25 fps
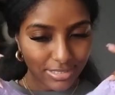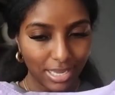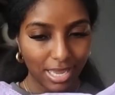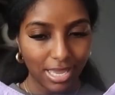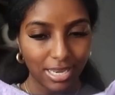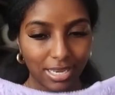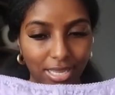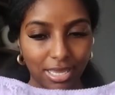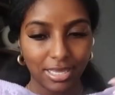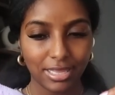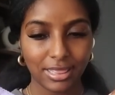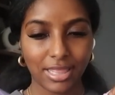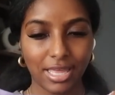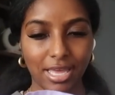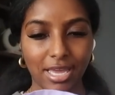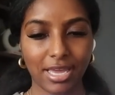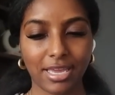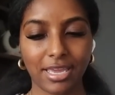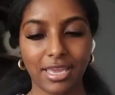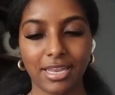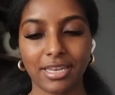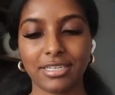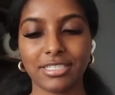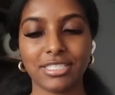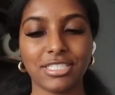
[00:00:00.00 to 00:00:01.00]
I like
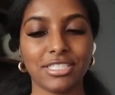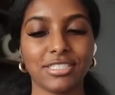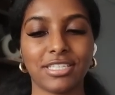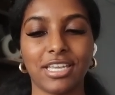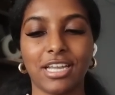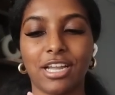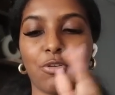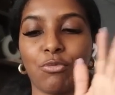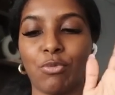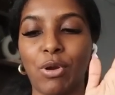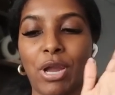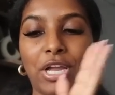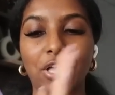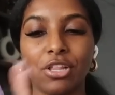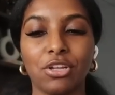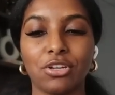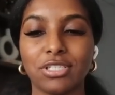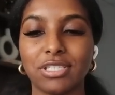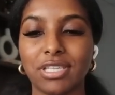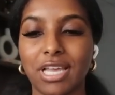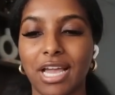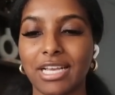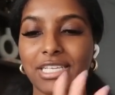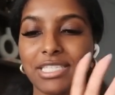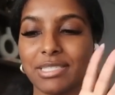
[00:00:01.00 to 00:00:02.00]
that, and it's just like a regular
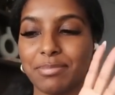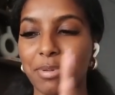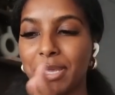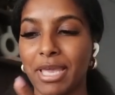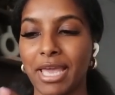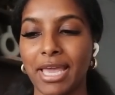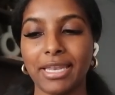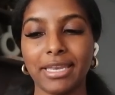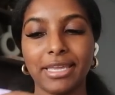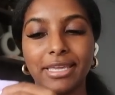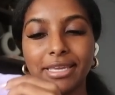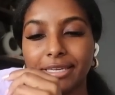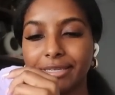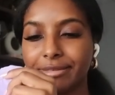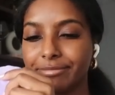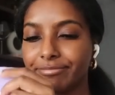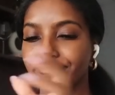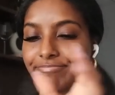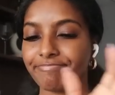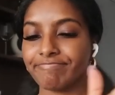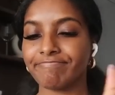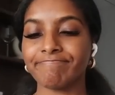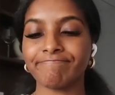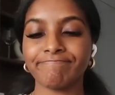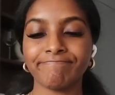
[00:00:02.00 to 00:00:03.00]
size panty.
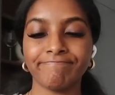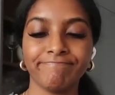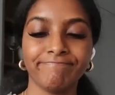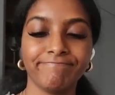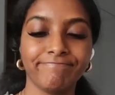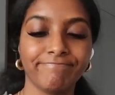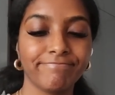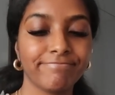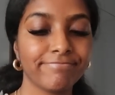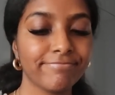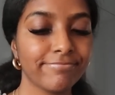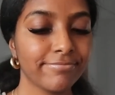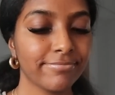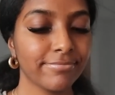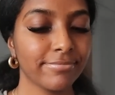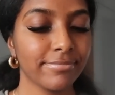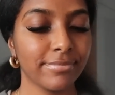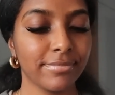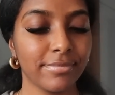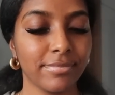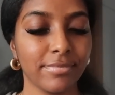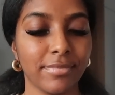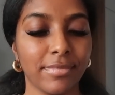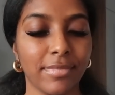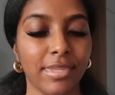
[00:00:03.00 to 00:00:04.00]
Mm-hmm.
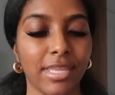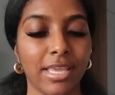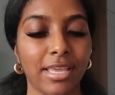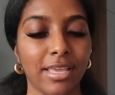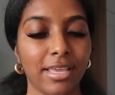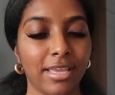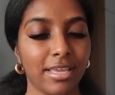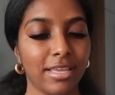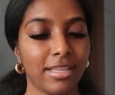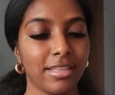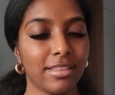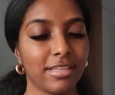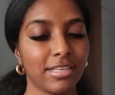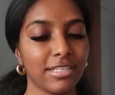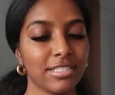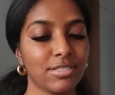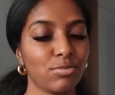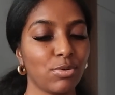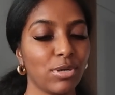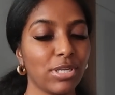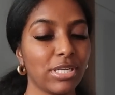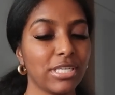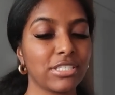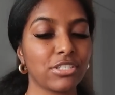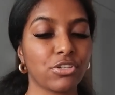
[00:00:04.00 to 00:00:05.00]
This
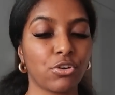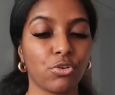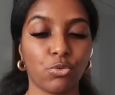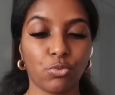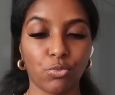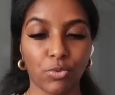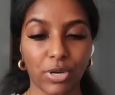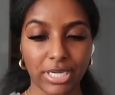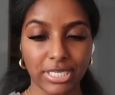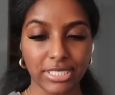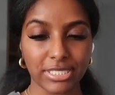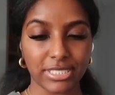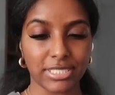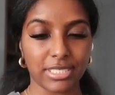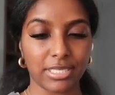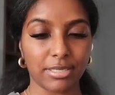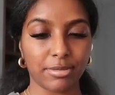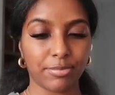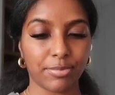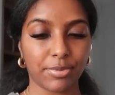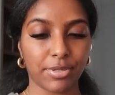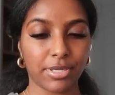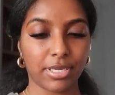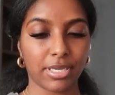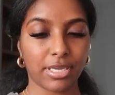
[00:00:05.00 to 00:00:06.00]
one is crazy,
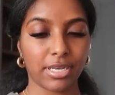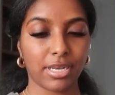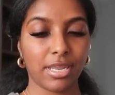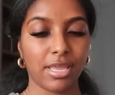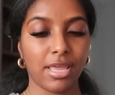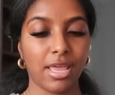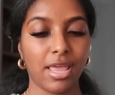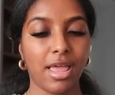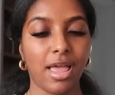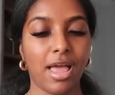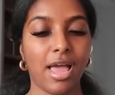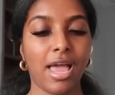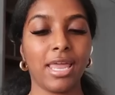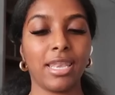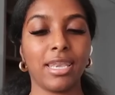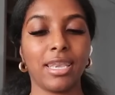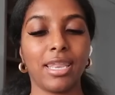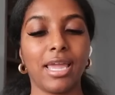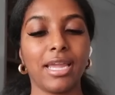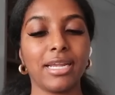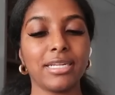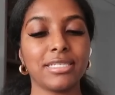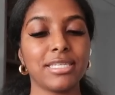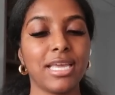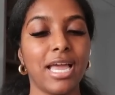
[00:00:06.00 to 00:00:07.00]
but I
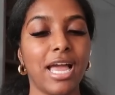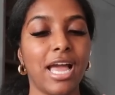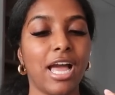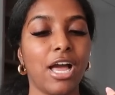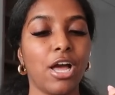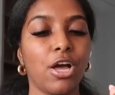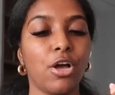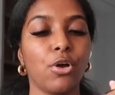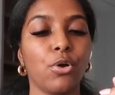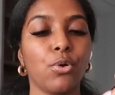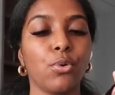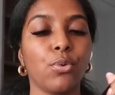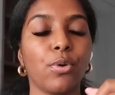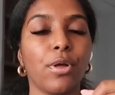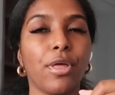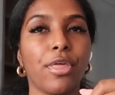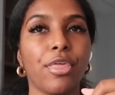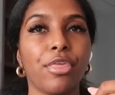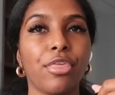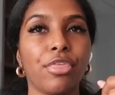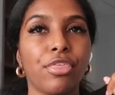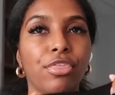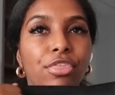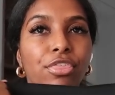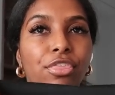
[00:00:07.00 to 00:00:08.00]
liked how
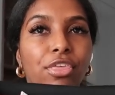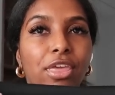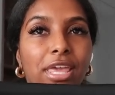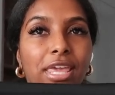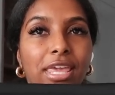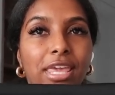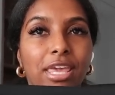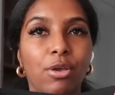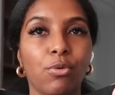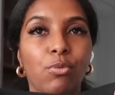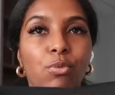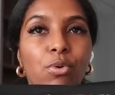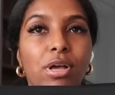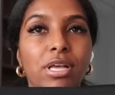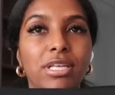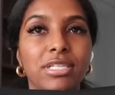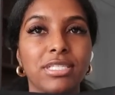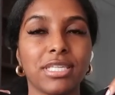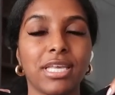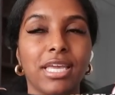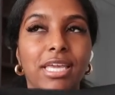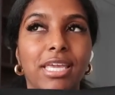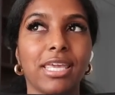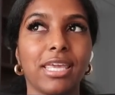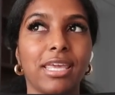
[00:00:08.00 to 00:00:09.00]
thick it was.
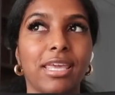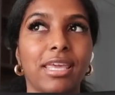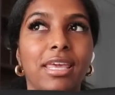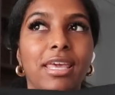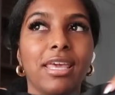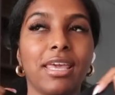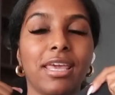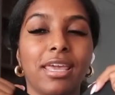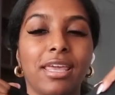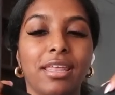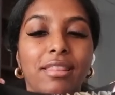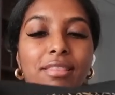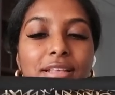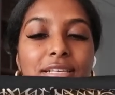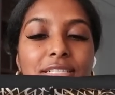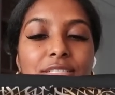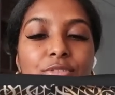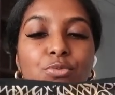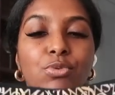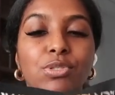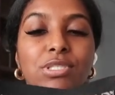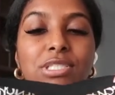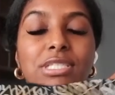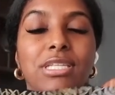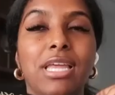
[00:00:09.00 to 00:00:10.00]
Like this
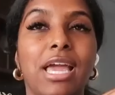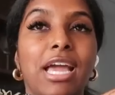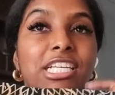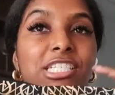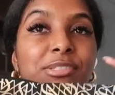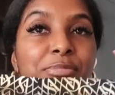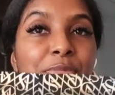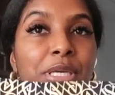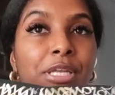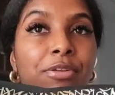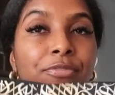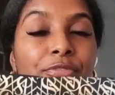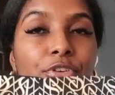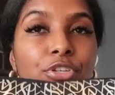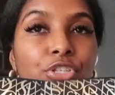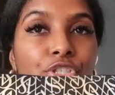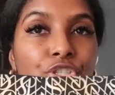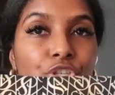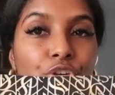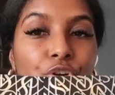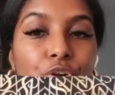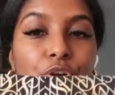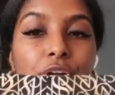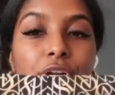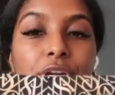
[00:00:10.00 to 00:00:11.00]
will snatch me in for
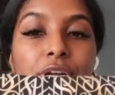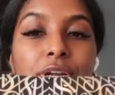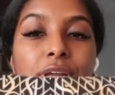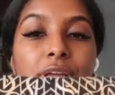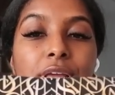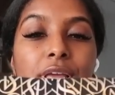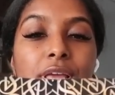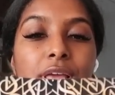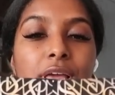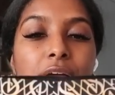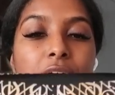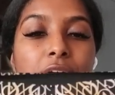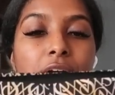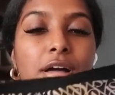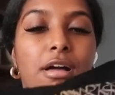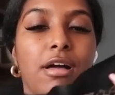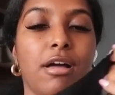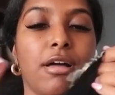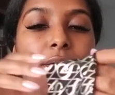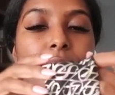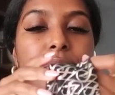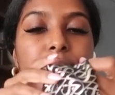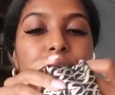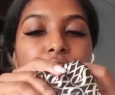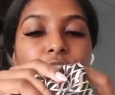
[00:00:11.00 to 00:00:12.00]
sure,
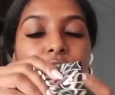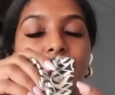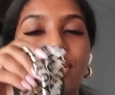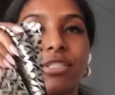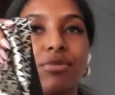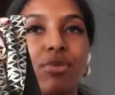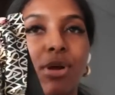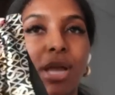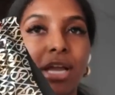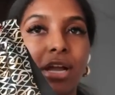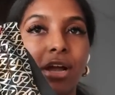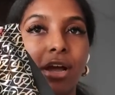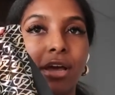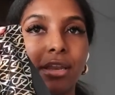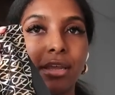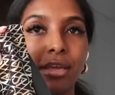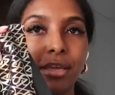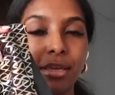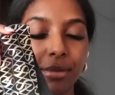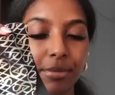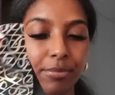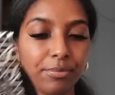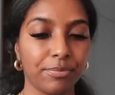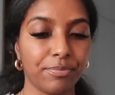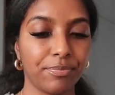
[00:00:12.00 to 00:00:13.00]
um, so that's why I got
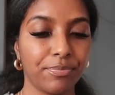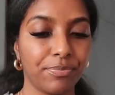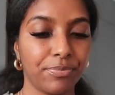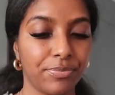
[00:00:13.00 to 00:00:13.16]
it.